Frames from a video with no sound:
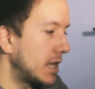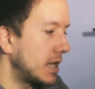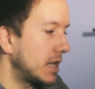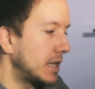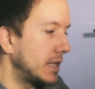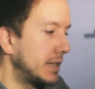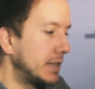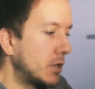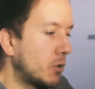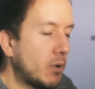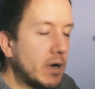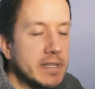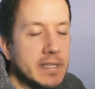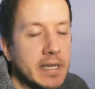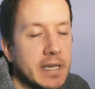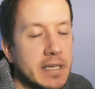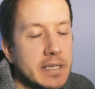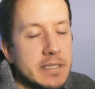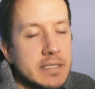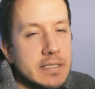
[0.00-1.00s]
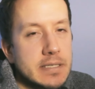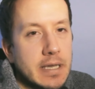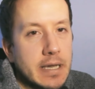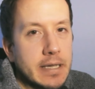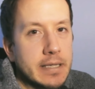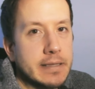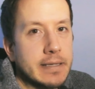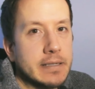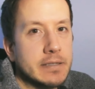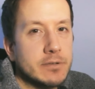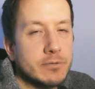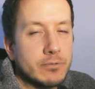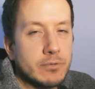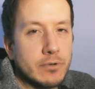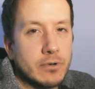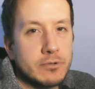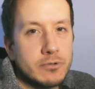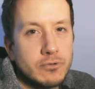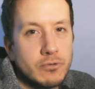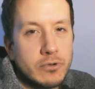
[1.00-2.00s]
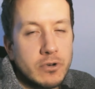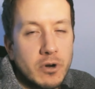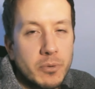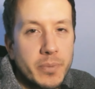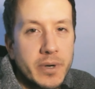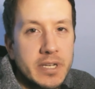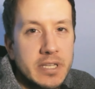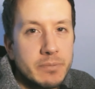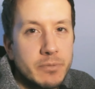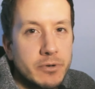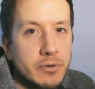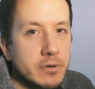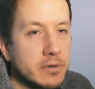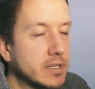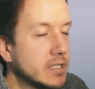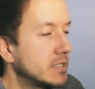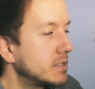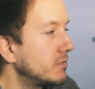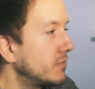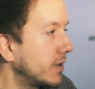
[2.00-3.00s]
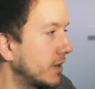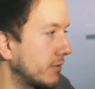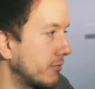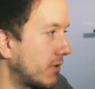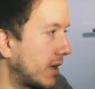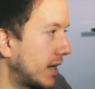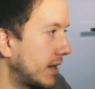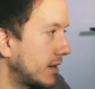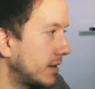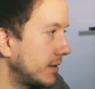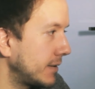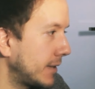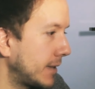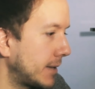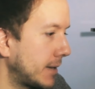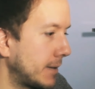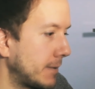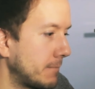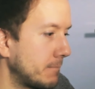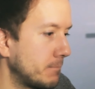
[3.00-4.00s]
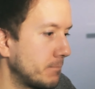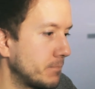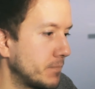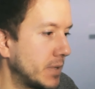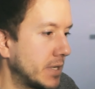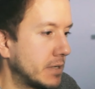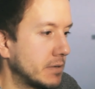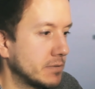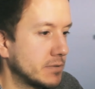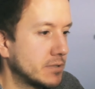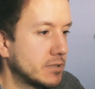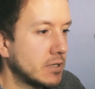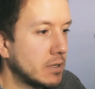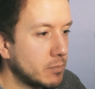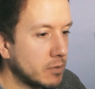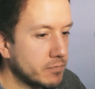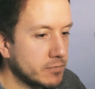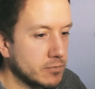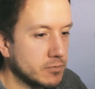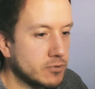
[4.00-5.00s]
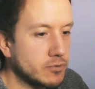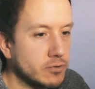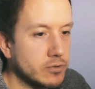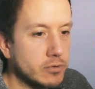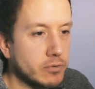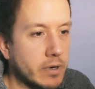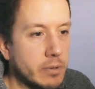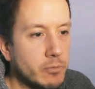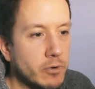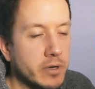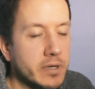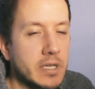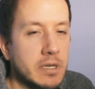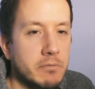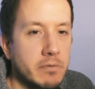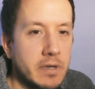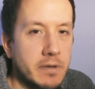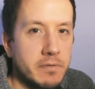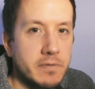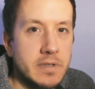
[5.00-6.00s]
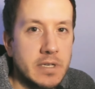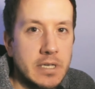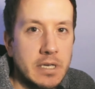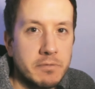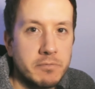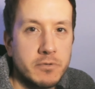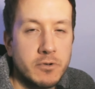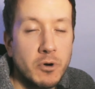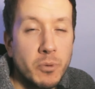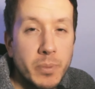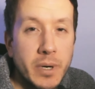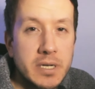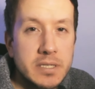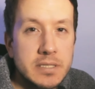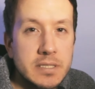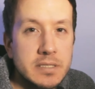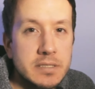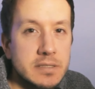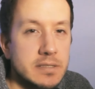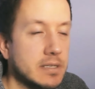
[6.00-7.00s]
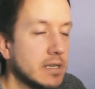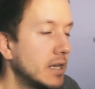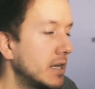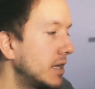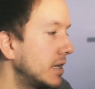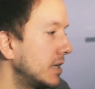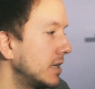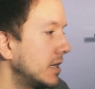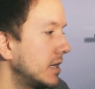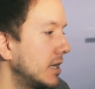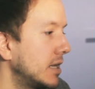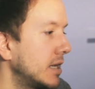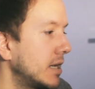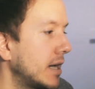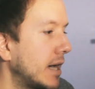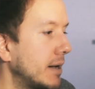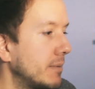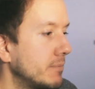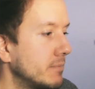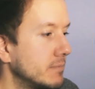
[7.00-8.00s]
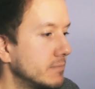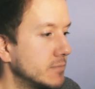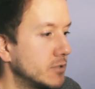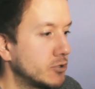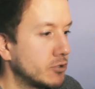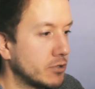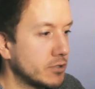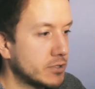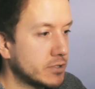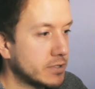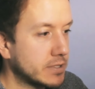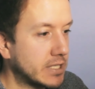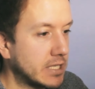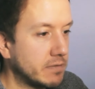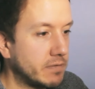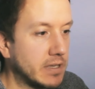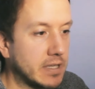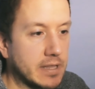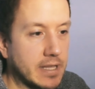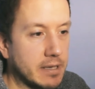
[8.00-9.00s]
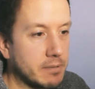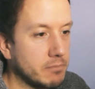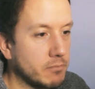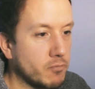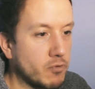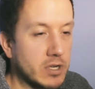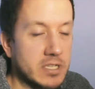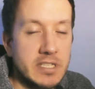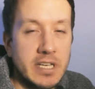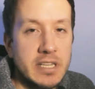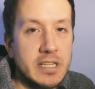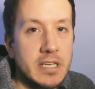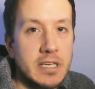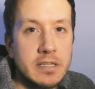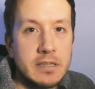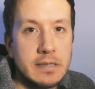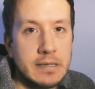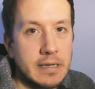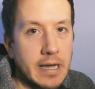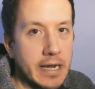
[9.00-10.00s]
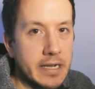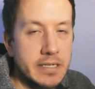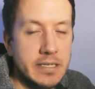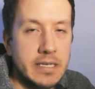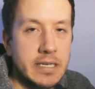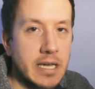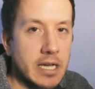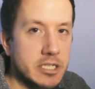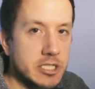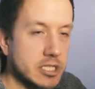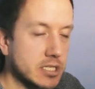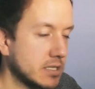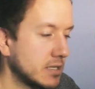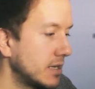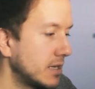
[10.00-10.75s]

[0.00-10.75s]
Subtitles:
Nowadays, I tend to not do comp anymore. It's very rare because some of the studio I'm working with, they have comp artists. I'm just giving them what they need, ID cache,